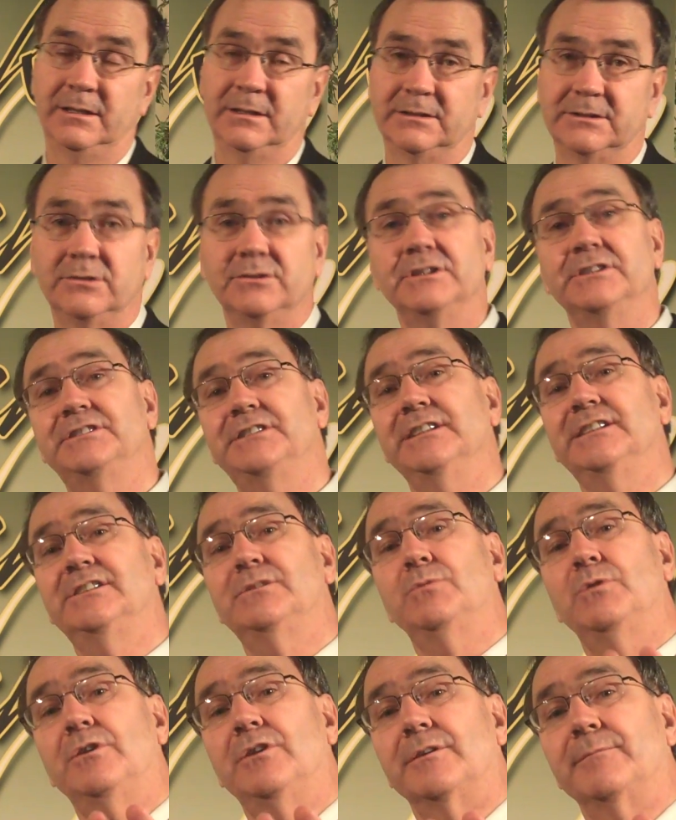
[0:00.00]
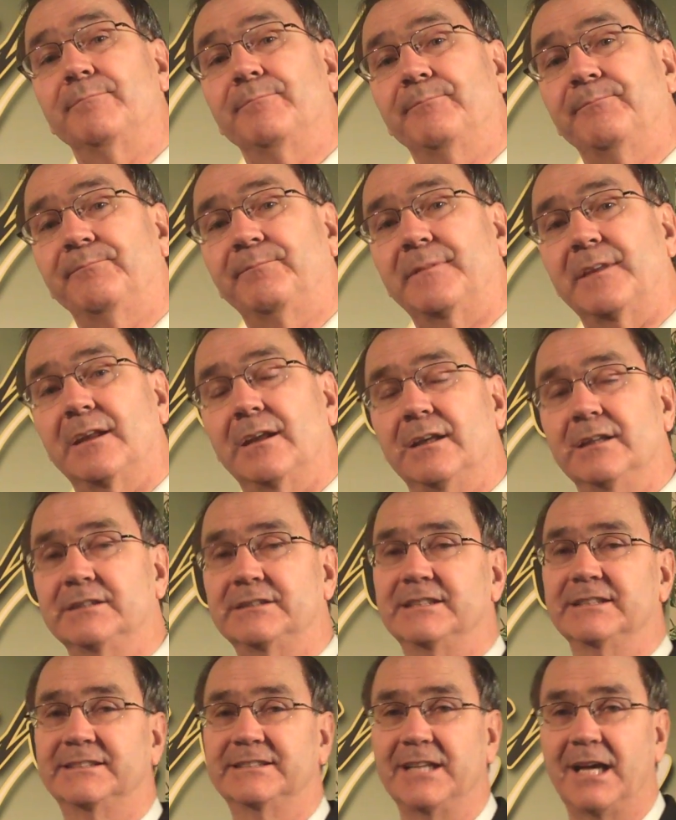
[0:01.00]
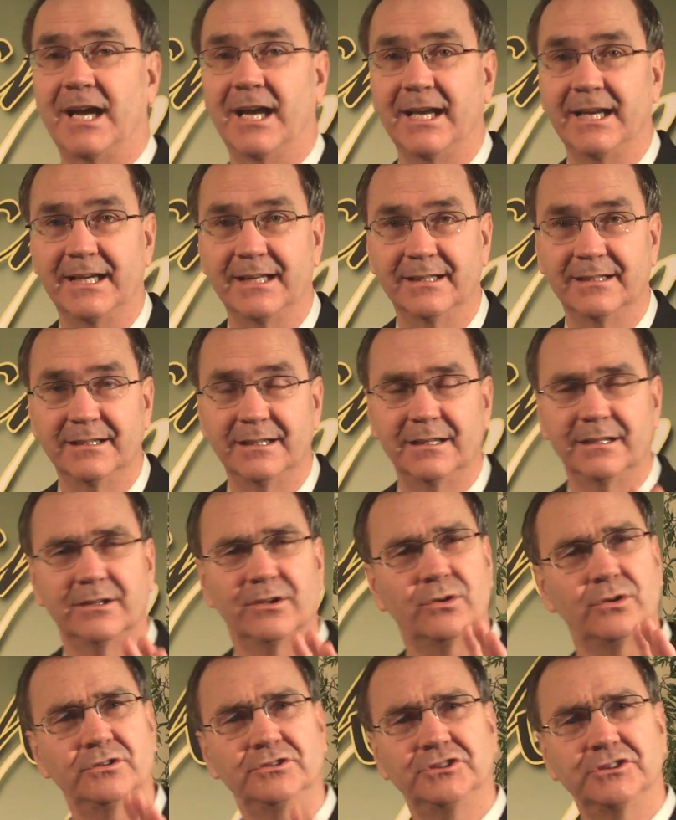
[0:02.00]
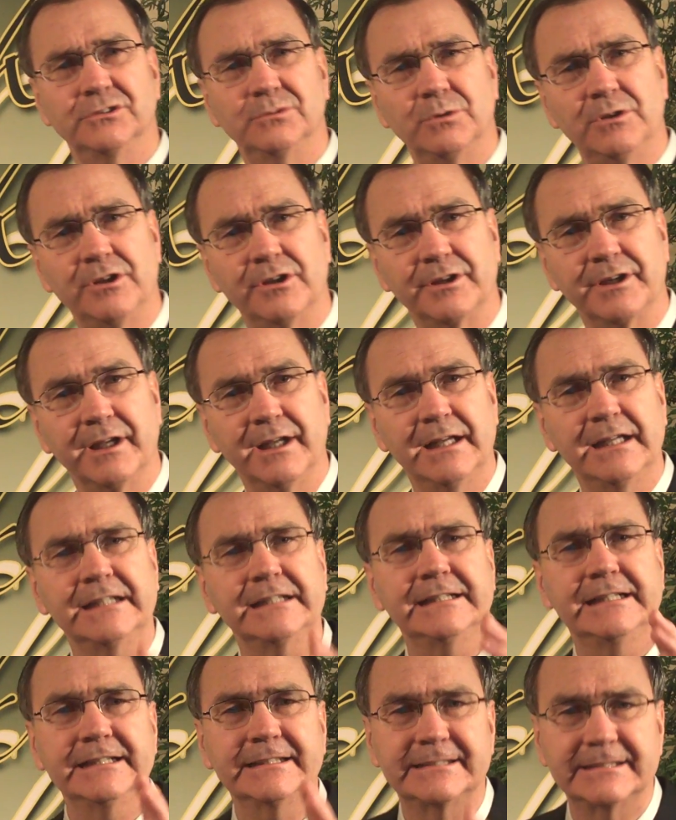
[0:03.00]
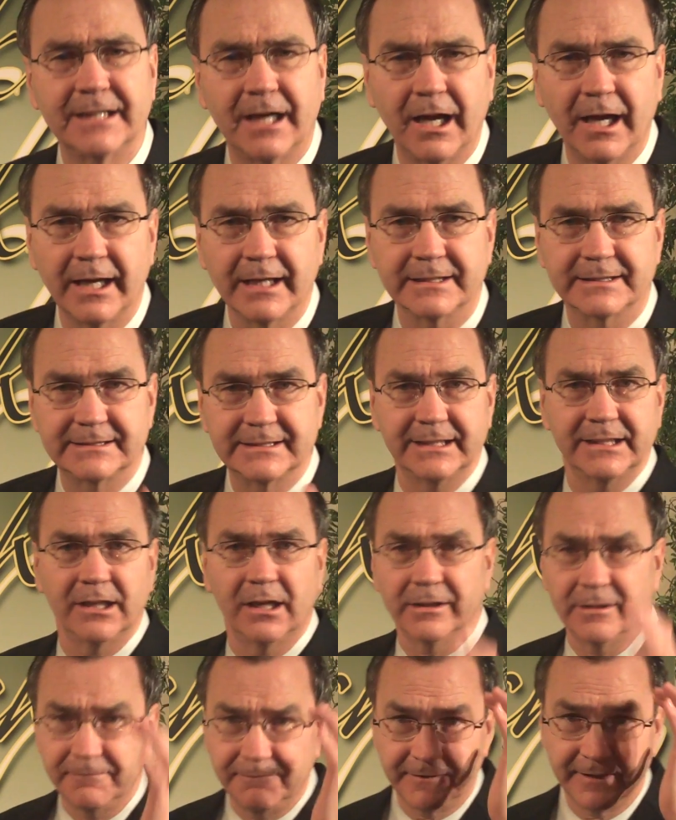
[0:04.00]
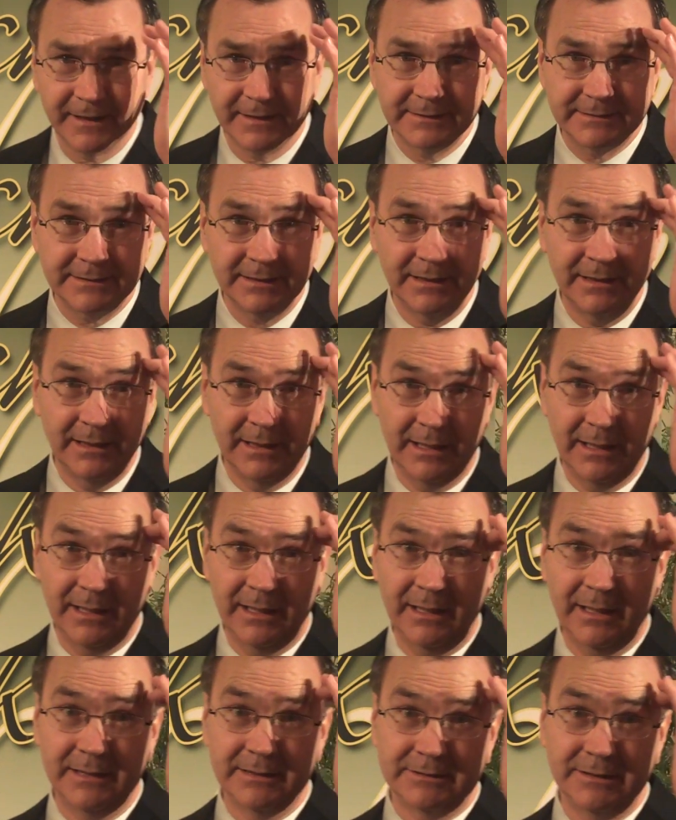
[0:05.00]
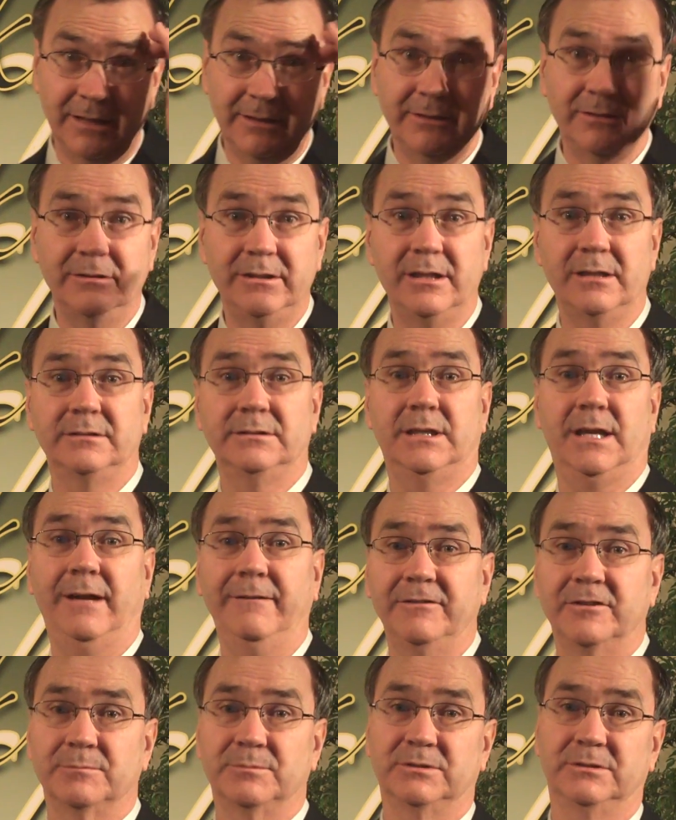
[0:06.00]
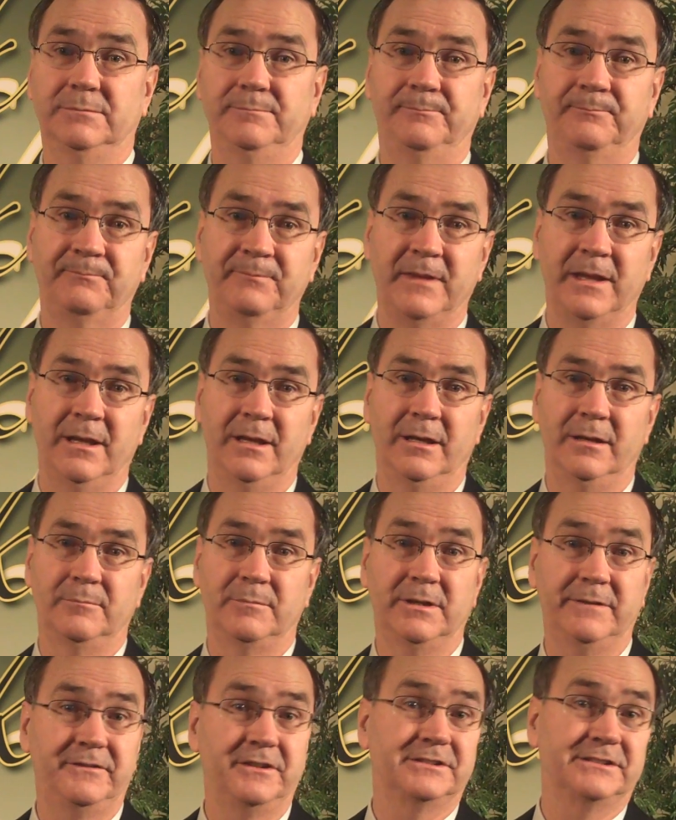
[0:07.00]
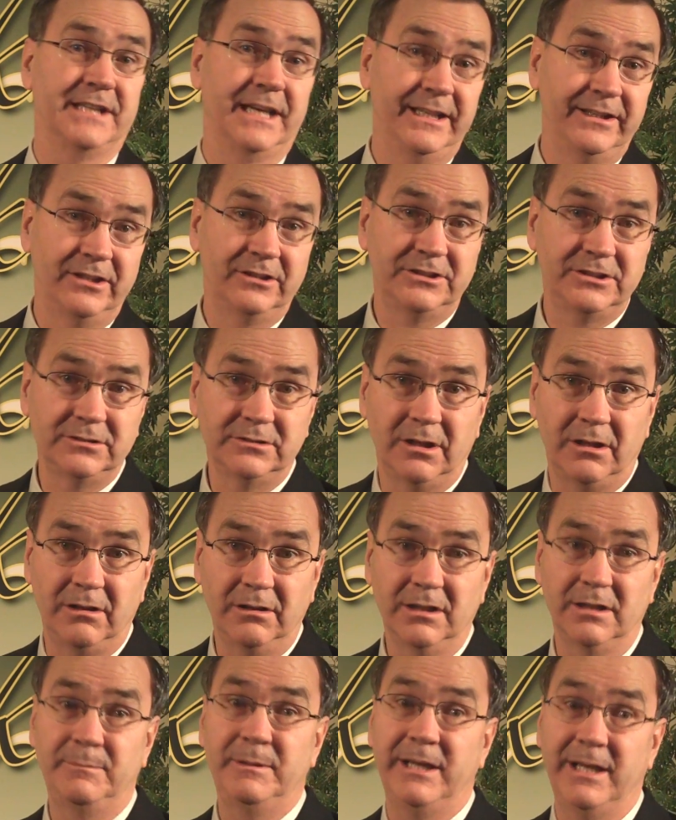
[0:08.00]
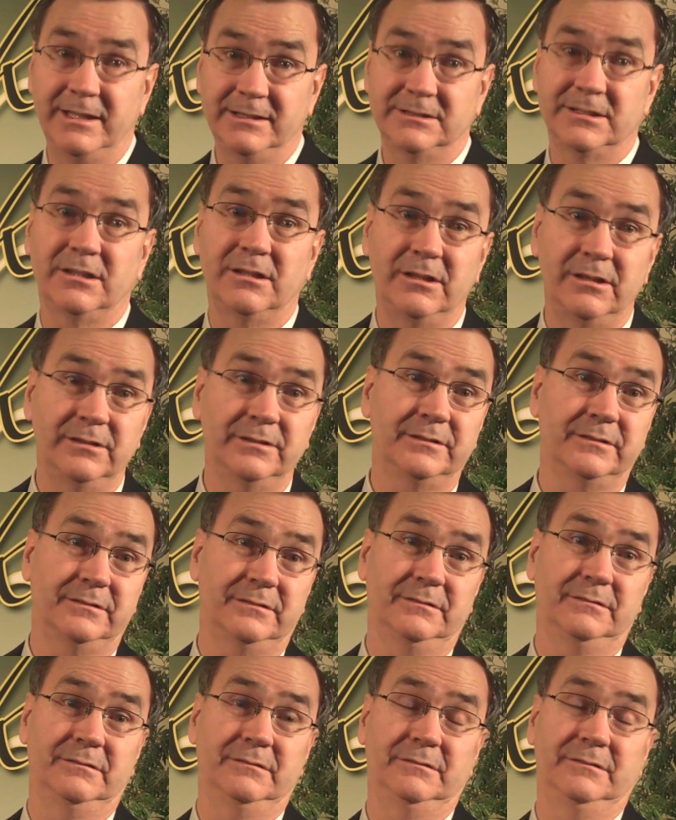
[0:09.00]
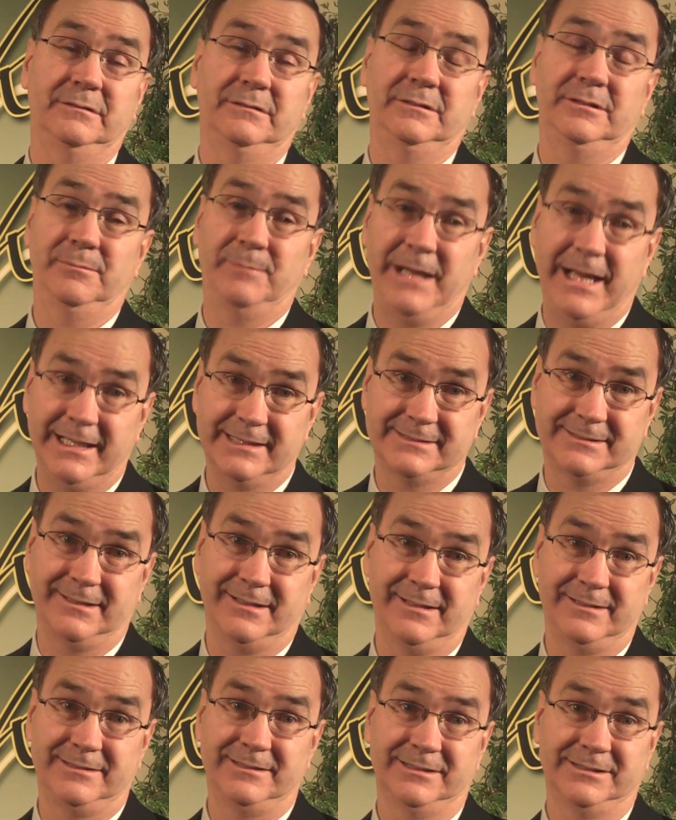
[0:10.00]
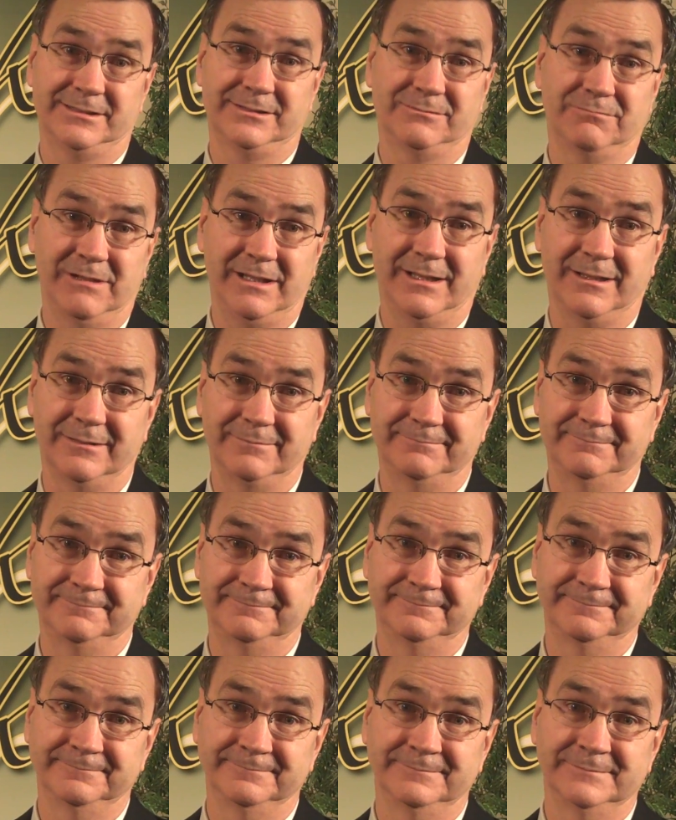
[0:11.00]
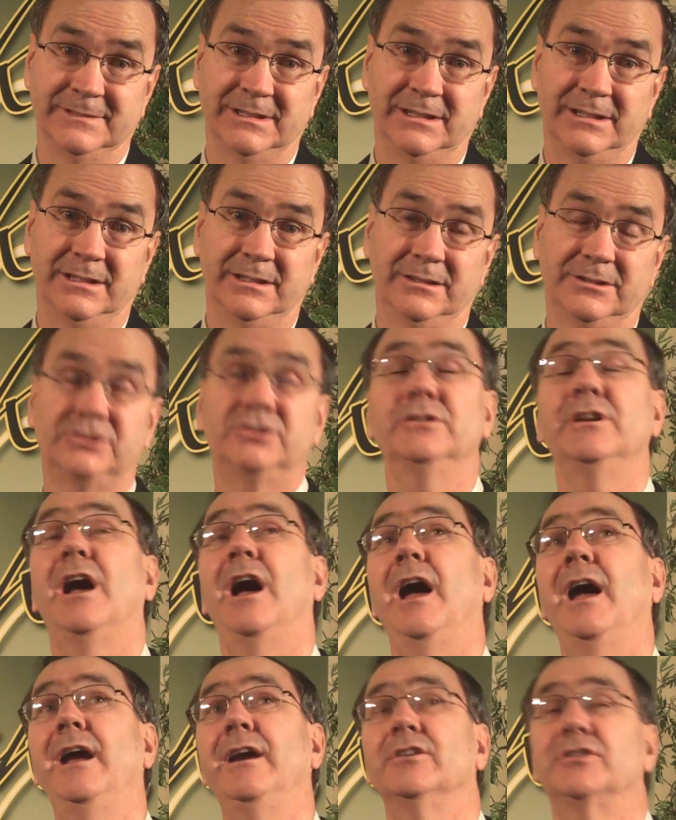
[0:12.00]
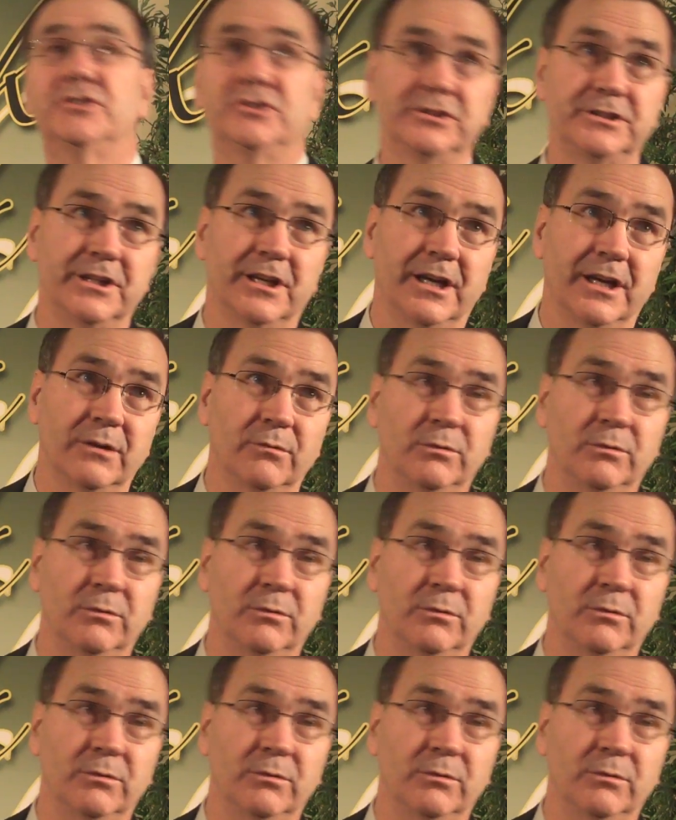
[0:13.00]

So the 6th word is decide. Crucial word, decide. Sitting on the fence is not only uncomfortable, but if you stay there too long, it begins to hurt your backside just as well. Should I or shouldn't I?